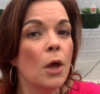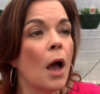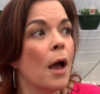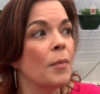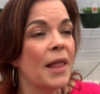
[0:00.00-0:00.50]

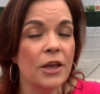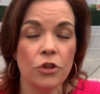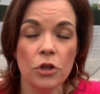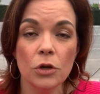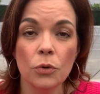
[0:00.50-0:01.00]
Um,
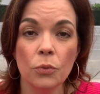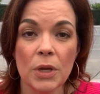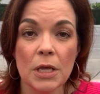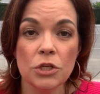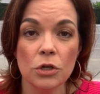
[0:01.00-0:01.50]
last year,
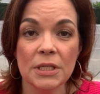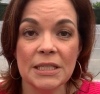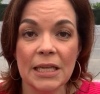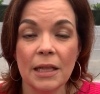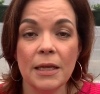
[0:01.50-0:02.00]
we started
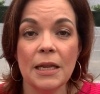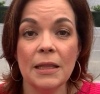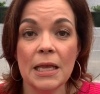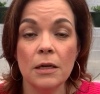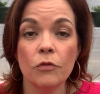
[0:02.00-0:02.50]
selling at
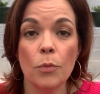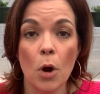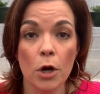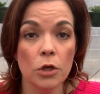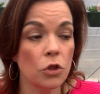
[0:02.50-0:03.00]
the end of
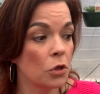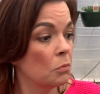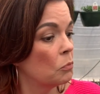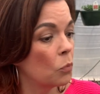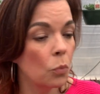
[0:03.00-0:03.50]
March.
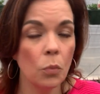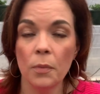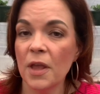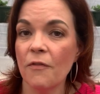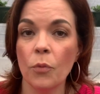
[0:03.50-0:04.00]

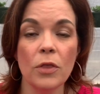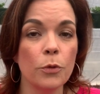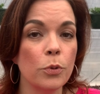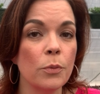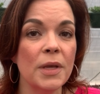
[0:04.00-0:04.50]
If
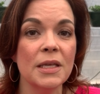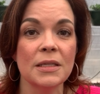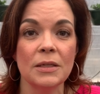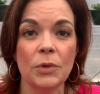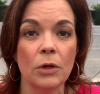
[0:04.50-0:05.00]
weather permits
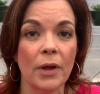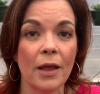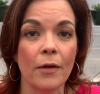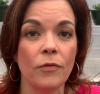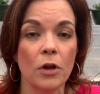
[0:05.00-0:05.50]
and we don't
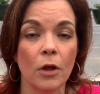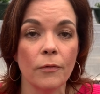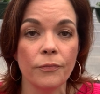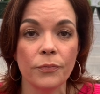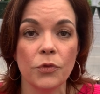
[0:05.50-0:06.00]
have, you
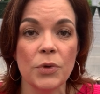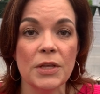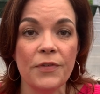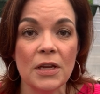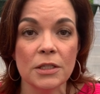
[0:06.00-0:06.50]
know, three
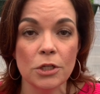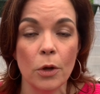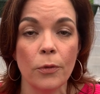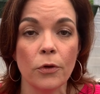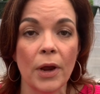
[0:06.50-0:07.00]
feet of
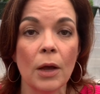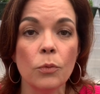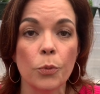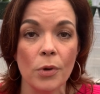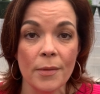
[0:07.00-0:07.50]
snow on the ground,
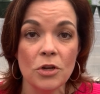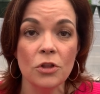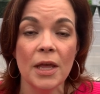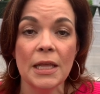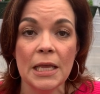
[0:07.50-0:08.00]
we'll probably do
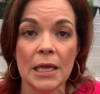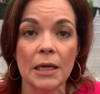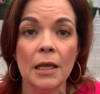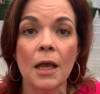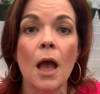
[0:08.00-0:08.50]
that
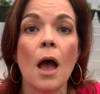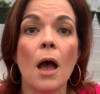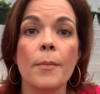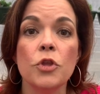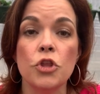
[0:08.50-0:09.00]
again.
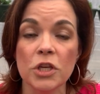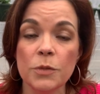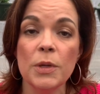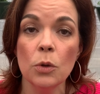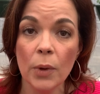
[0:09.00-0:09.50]
Um,
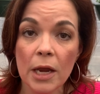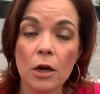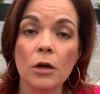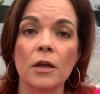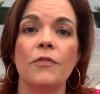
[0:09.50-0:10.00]
just be
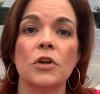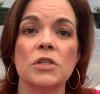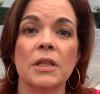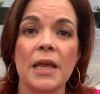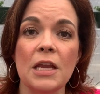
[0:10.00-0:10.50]
aware if there's
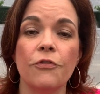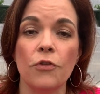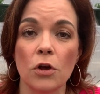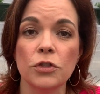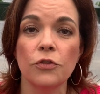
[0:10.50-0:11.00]
a late
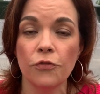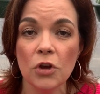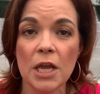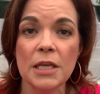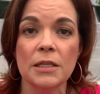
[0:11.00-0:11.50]
frost or
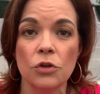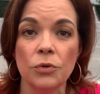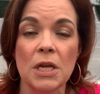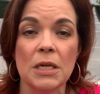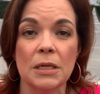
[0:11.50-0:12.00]
freeze that you'll
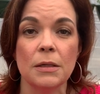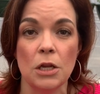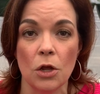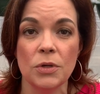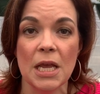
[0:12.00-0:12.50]
need to,
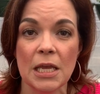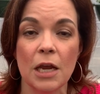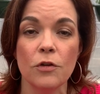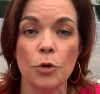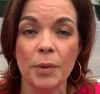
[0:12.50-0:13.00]
you know, take
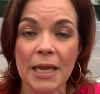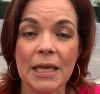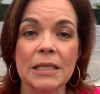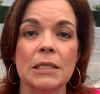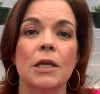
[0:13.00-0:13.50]
care of your
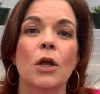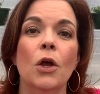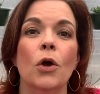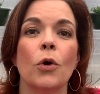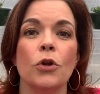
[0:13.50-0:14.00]
plants,
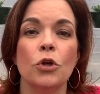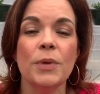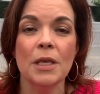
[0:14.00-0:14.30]
or you'll be